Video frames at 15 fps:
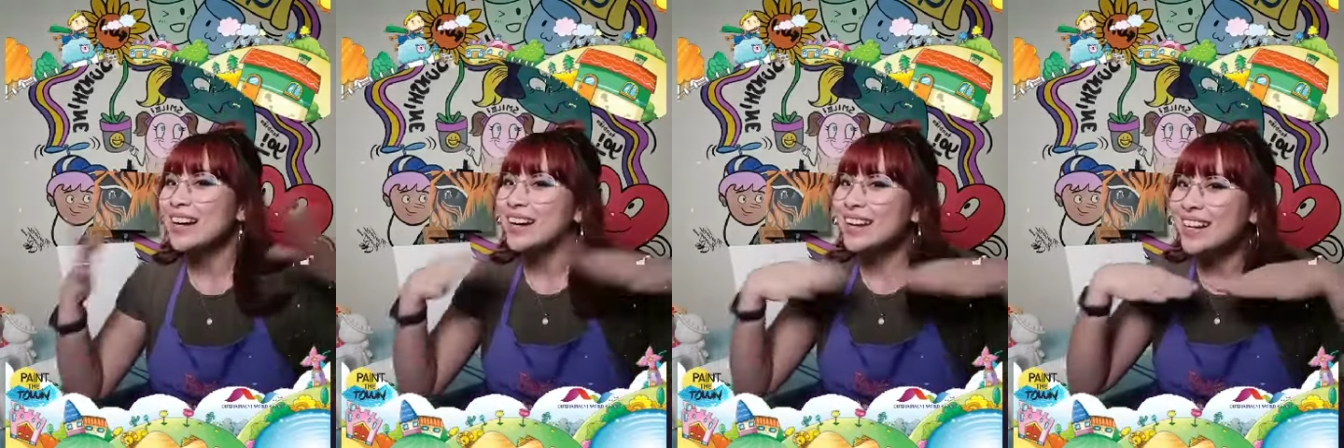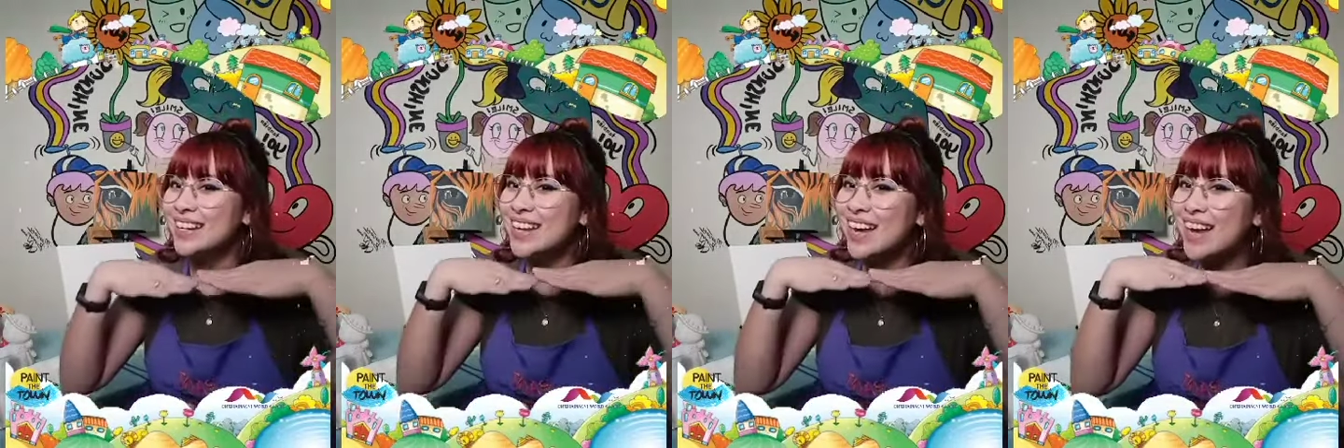
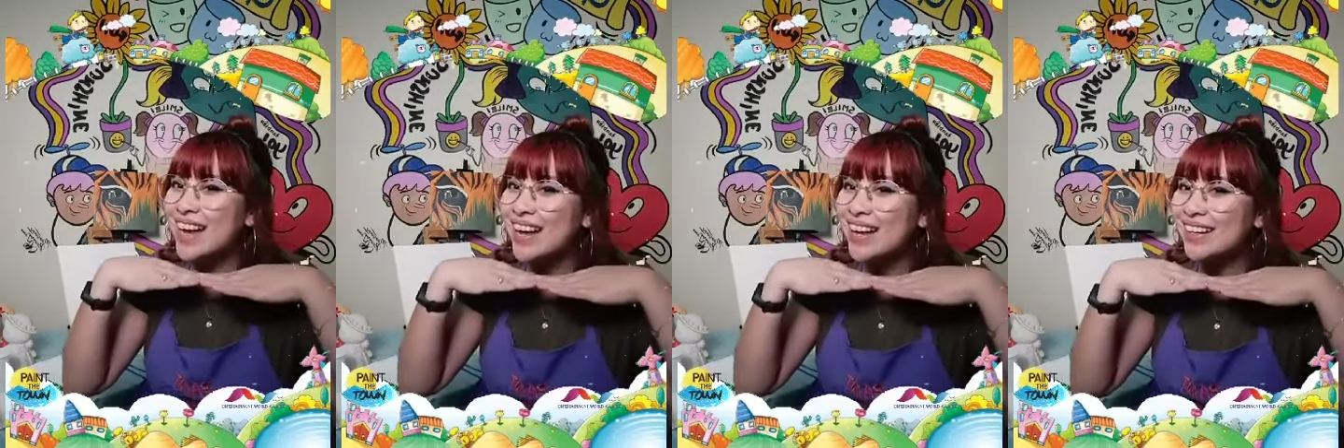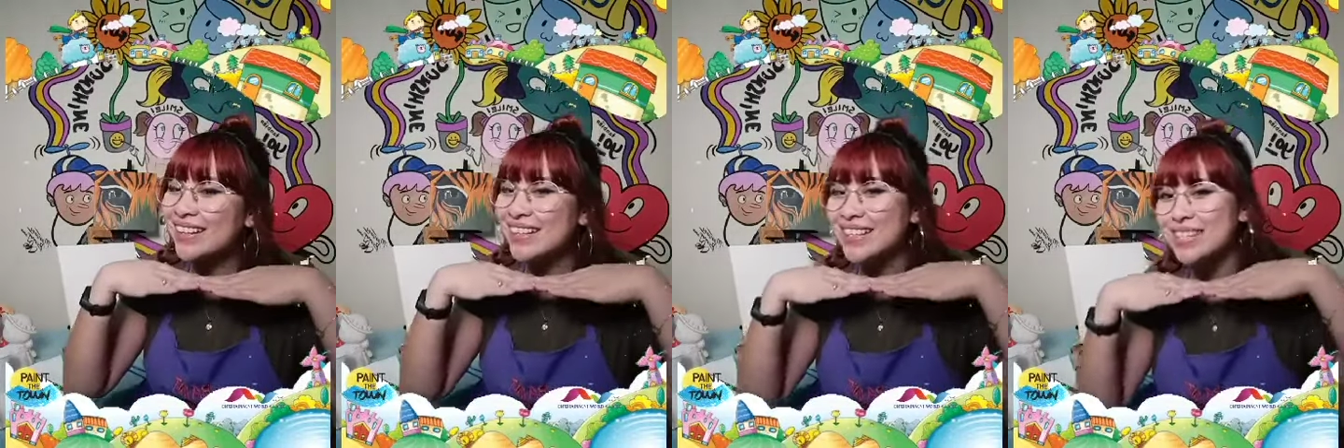
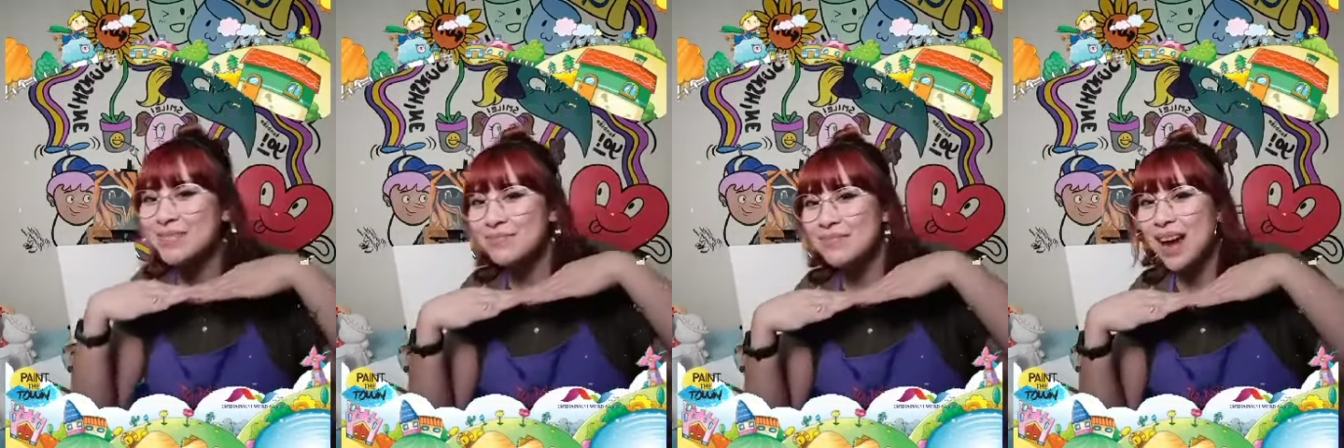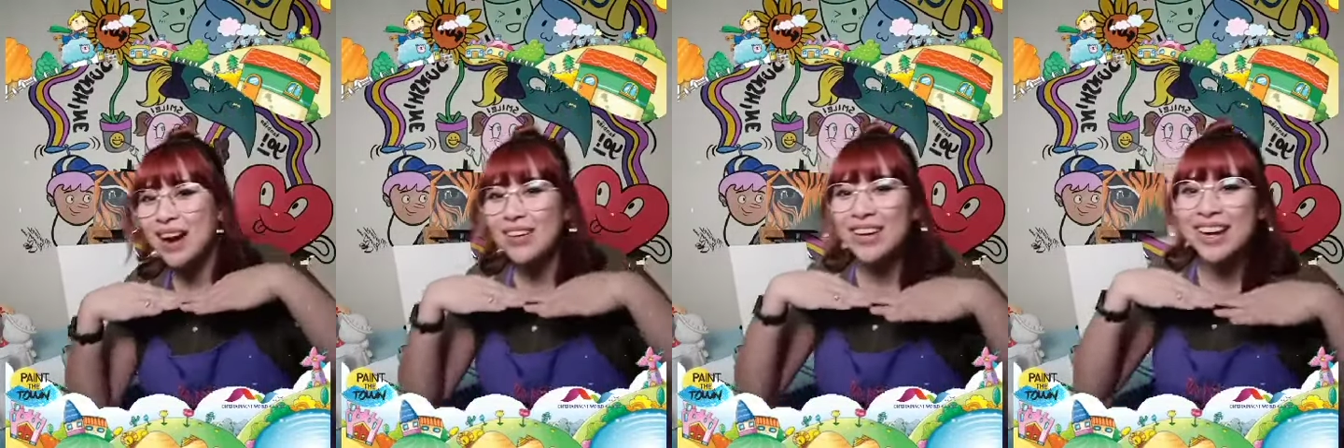again, it's
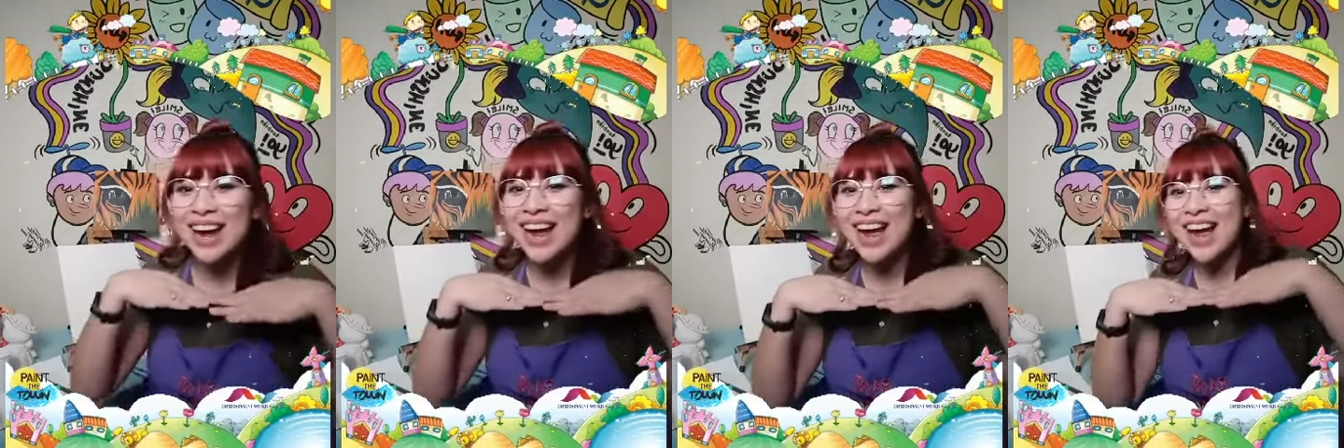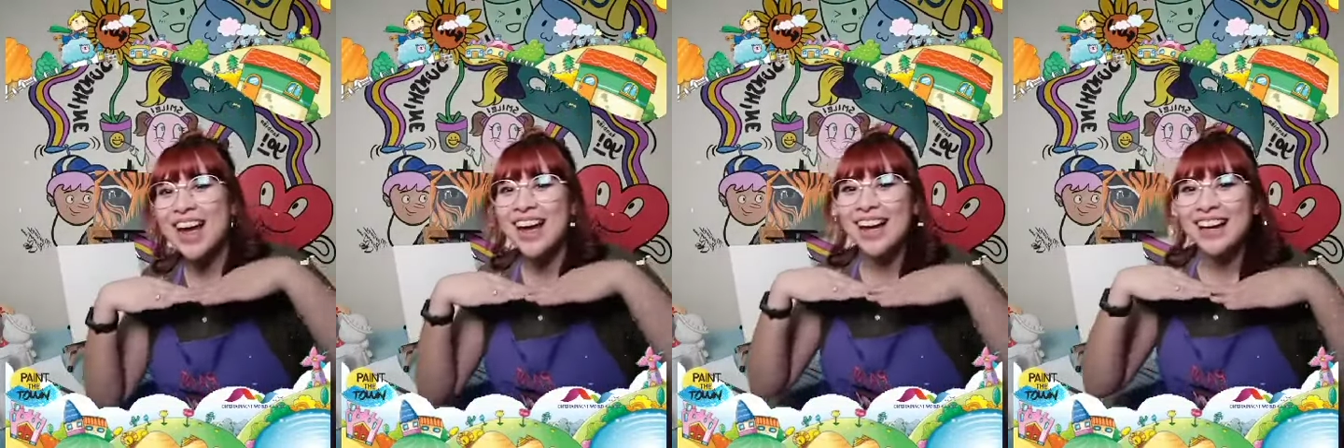
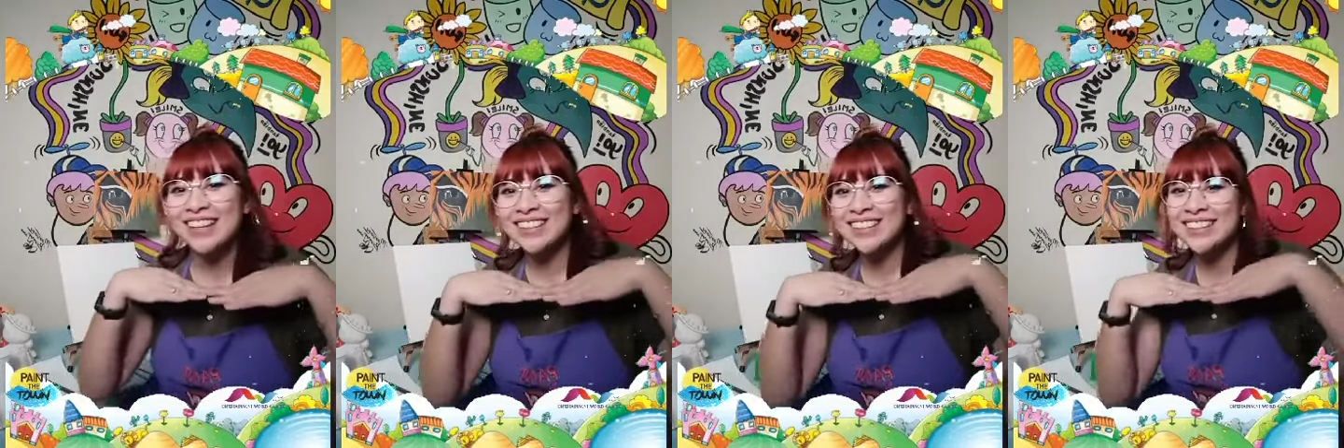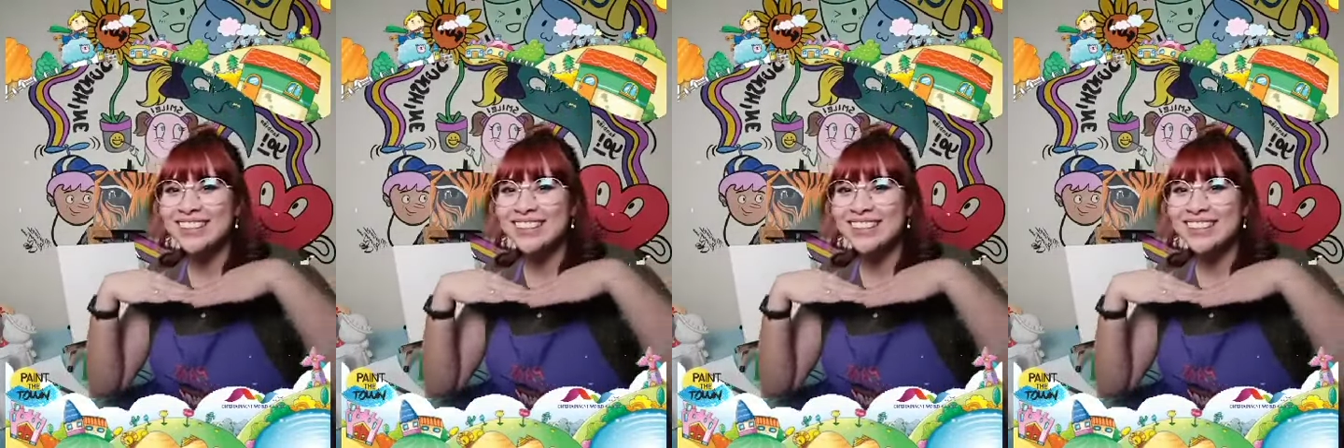Marianne,